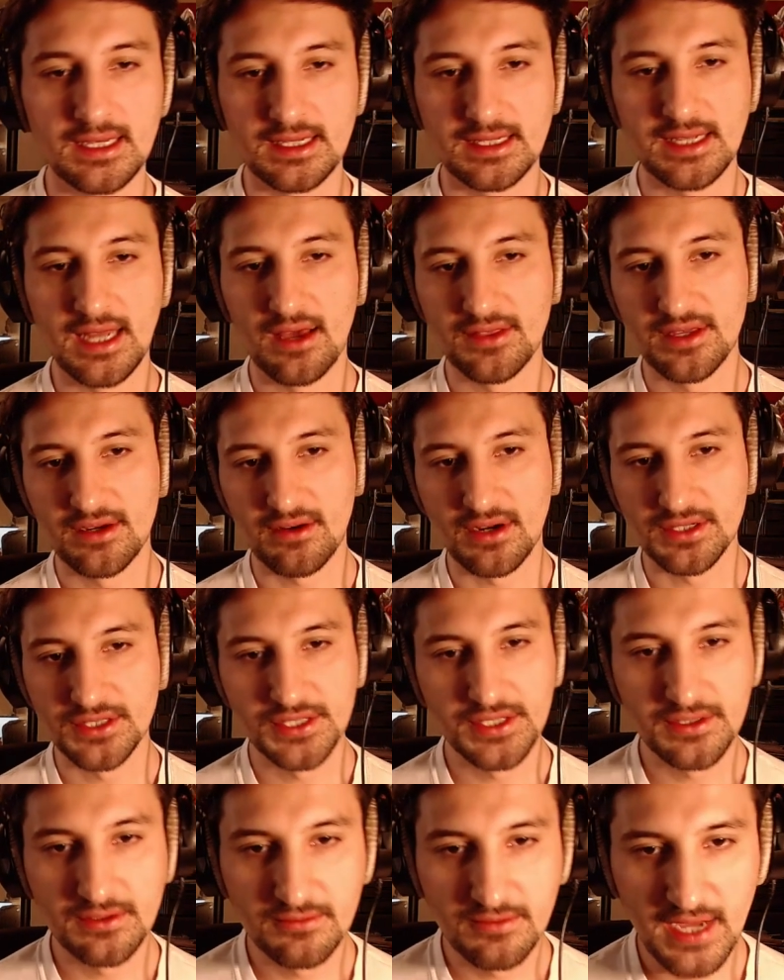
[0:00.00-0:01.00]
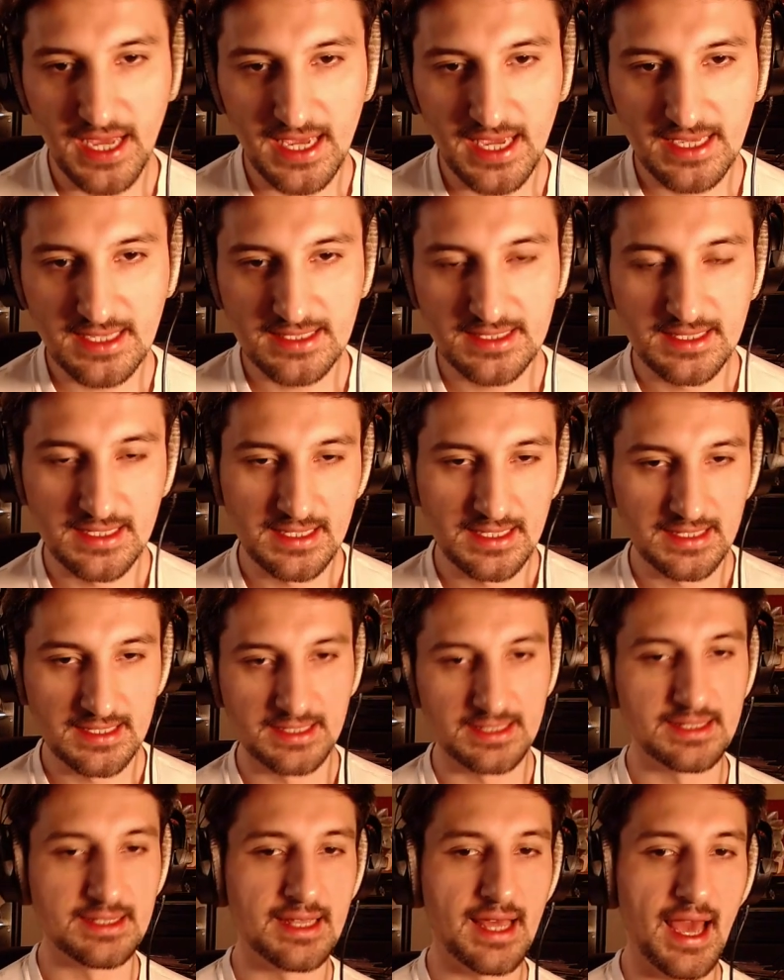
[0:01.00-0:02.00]
Now, there are two ways
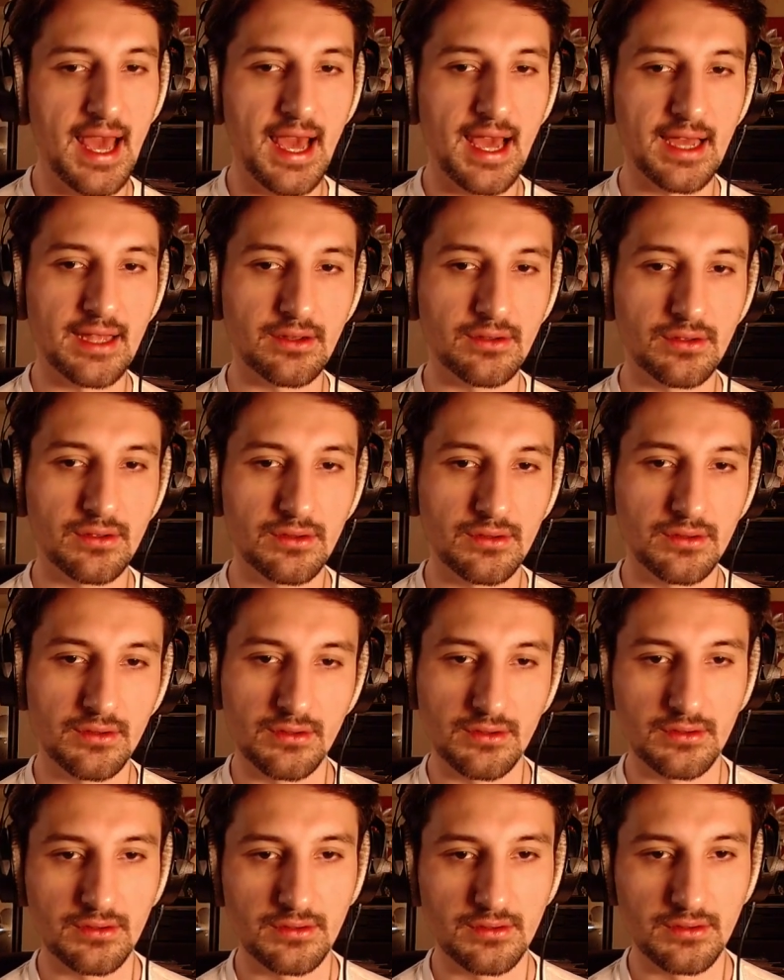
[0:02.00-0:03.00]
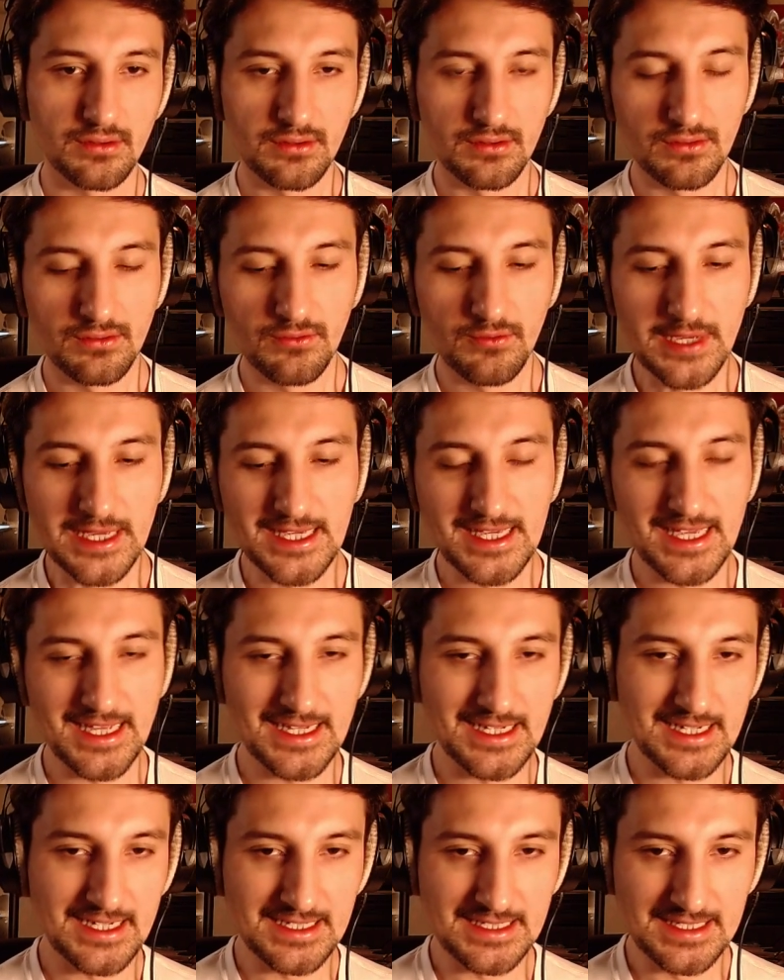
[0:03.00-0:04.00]
that we
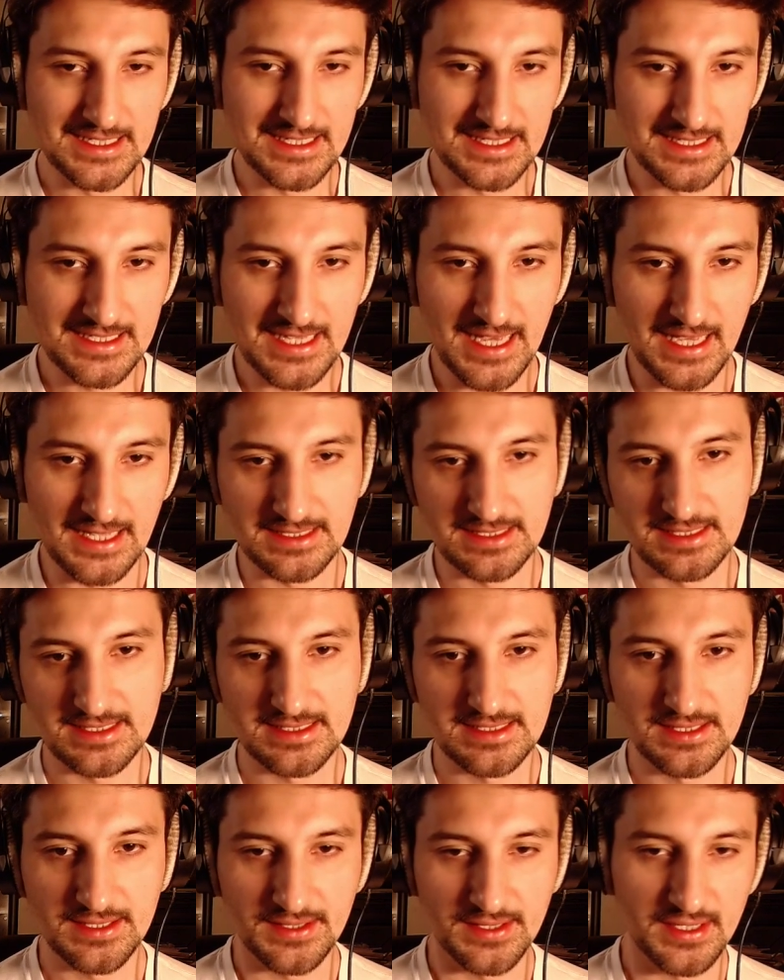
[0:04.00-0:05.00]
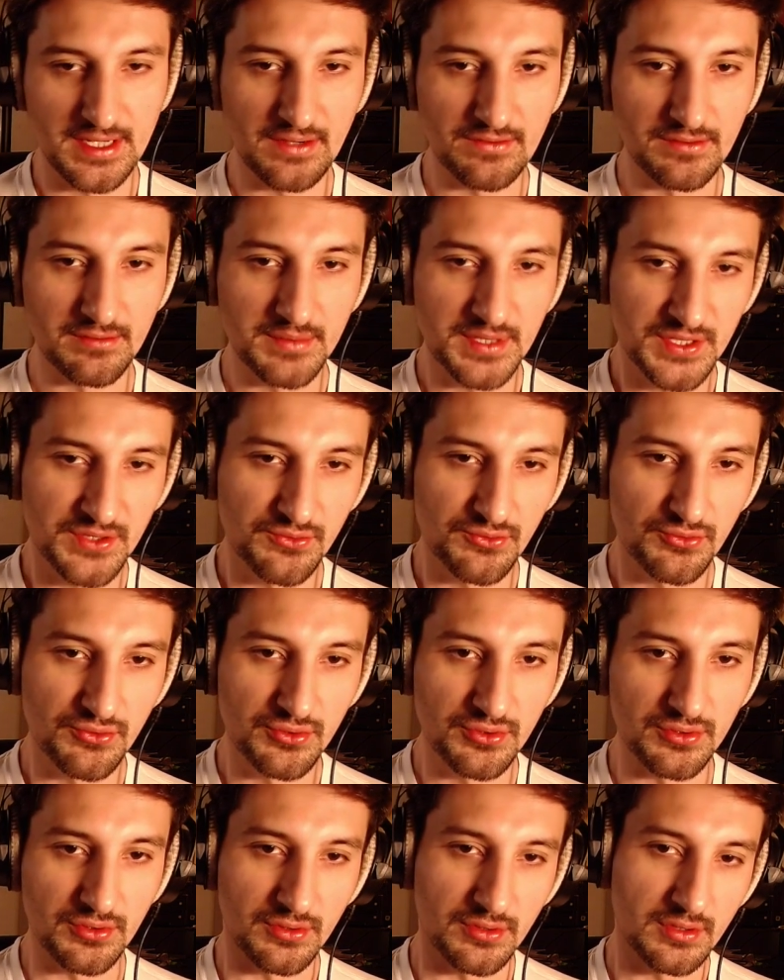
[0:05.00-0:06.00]
can consent to the government's
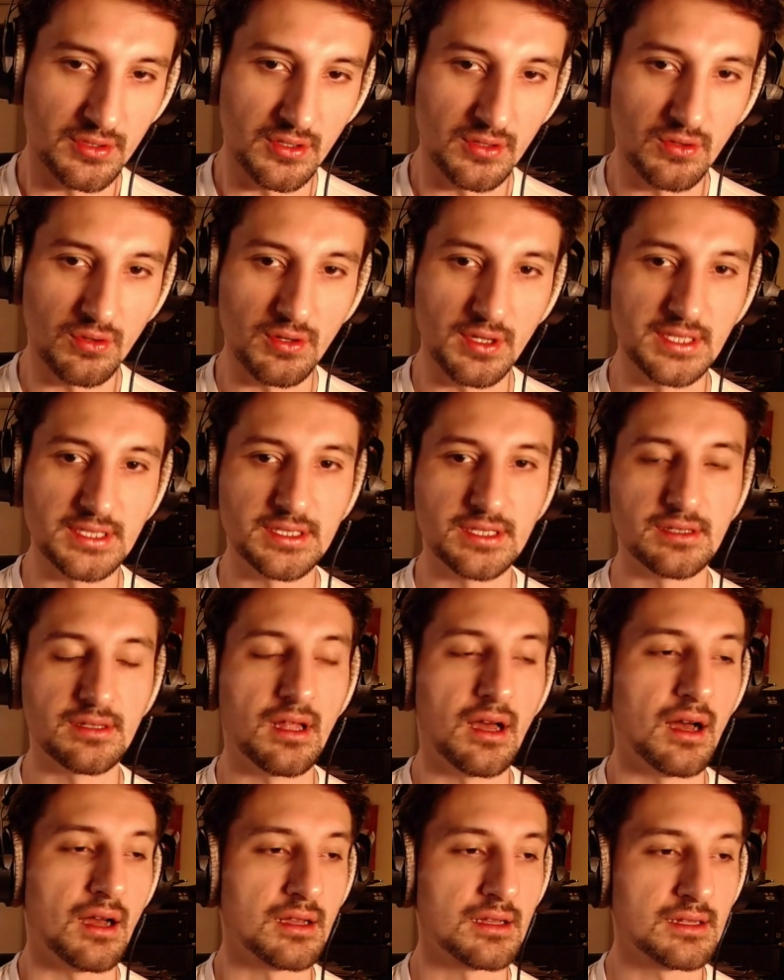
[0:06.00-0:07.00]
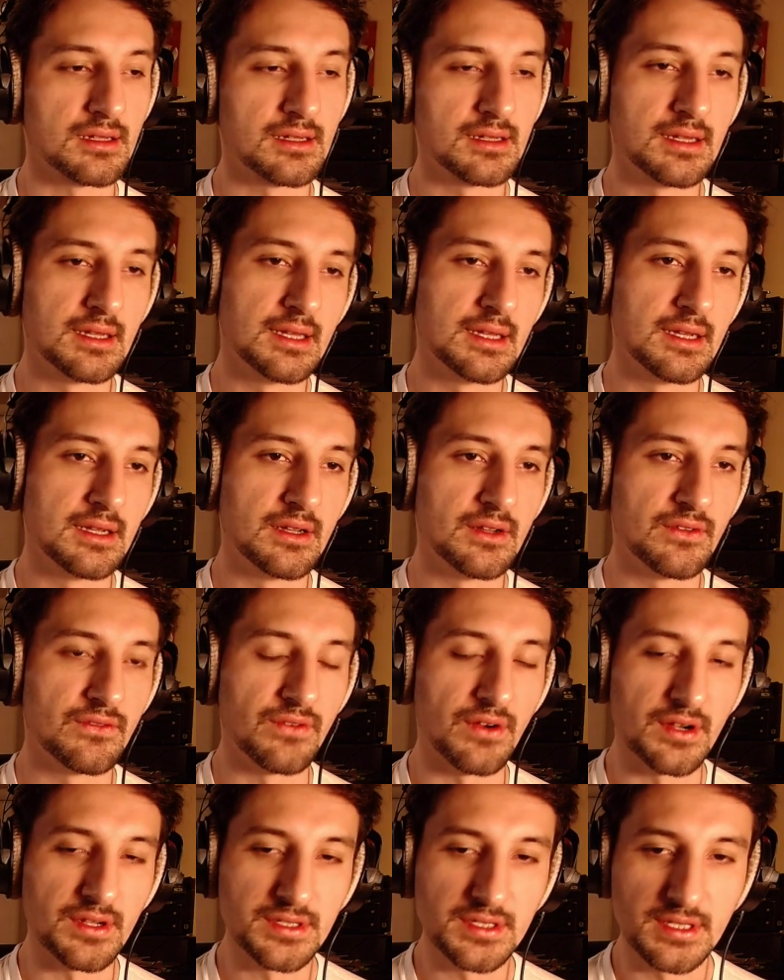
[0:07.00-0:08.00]
rule according to Locke.
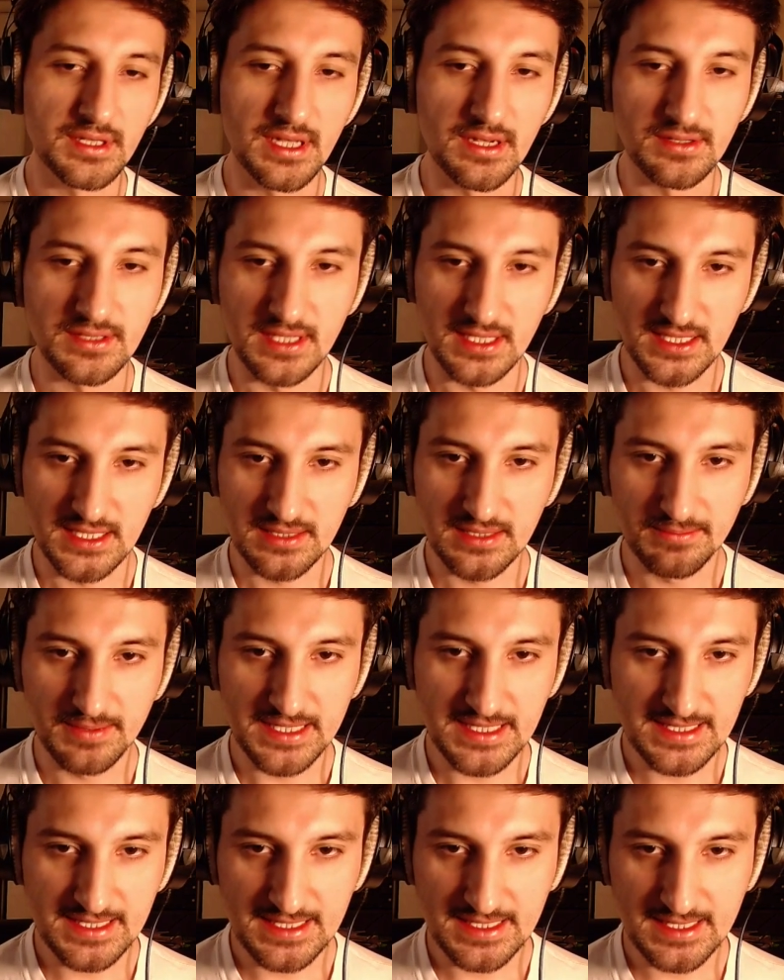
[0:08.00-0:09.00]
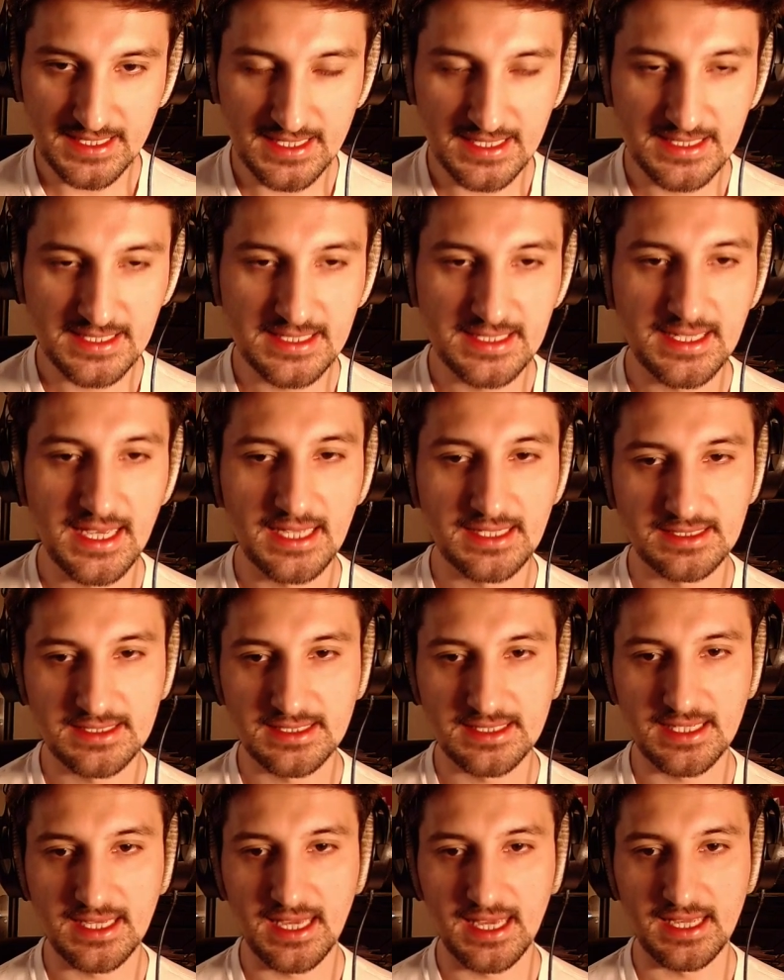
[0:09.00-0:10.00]
First, there's explicit consent,
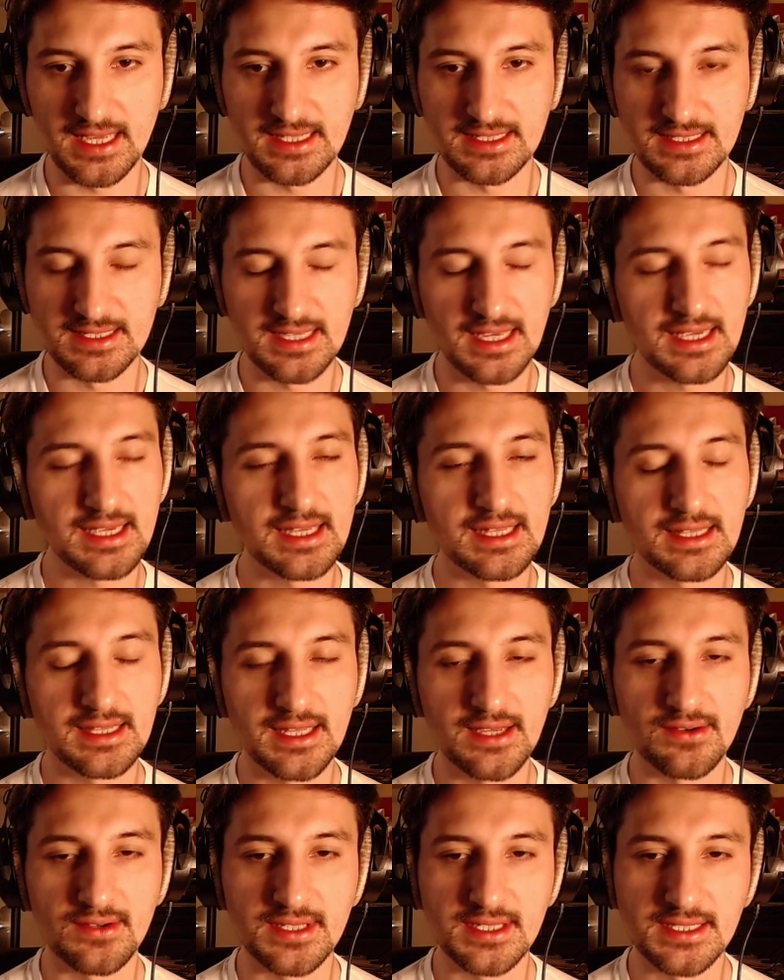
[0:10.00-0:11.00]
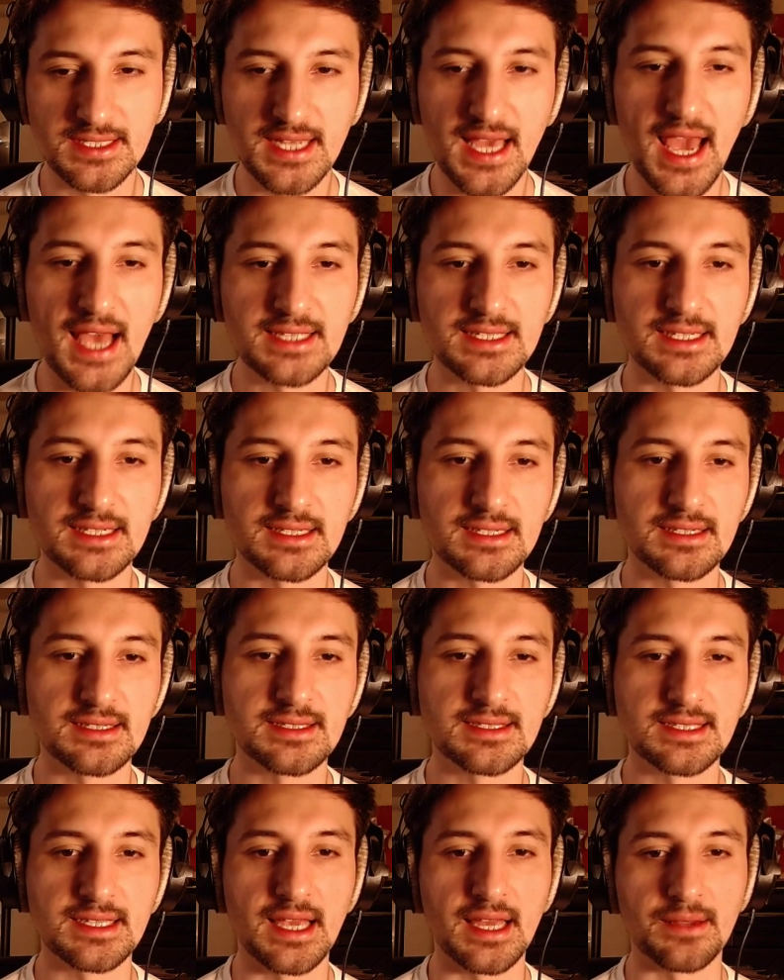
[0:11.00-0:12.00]
and second, there is tacit
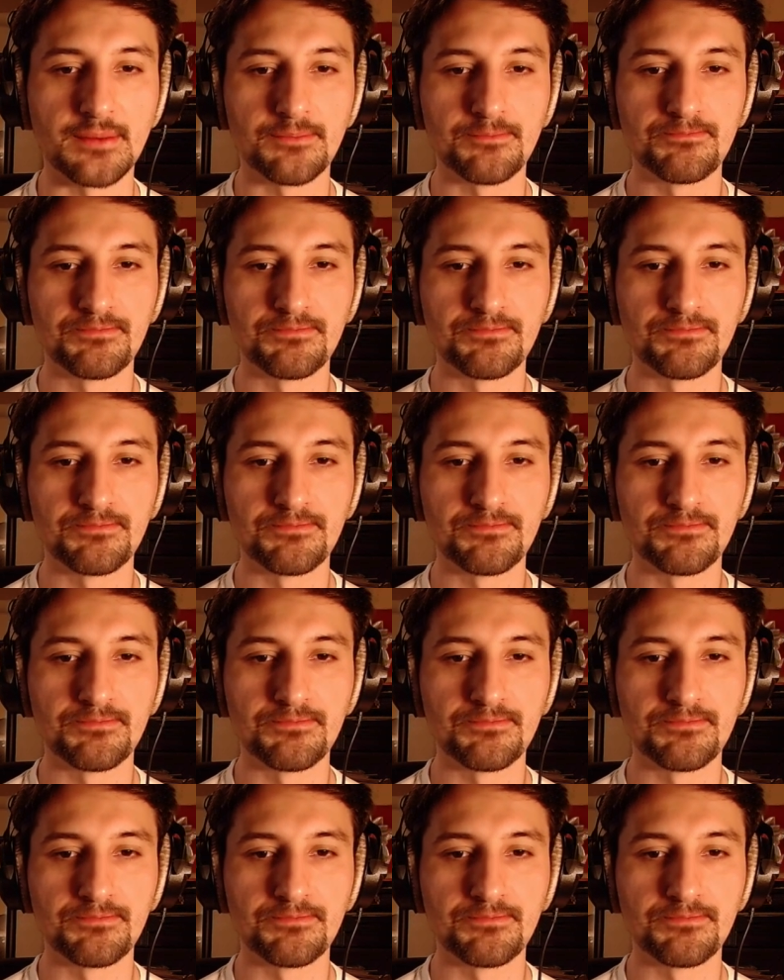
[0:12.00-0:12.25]
consent.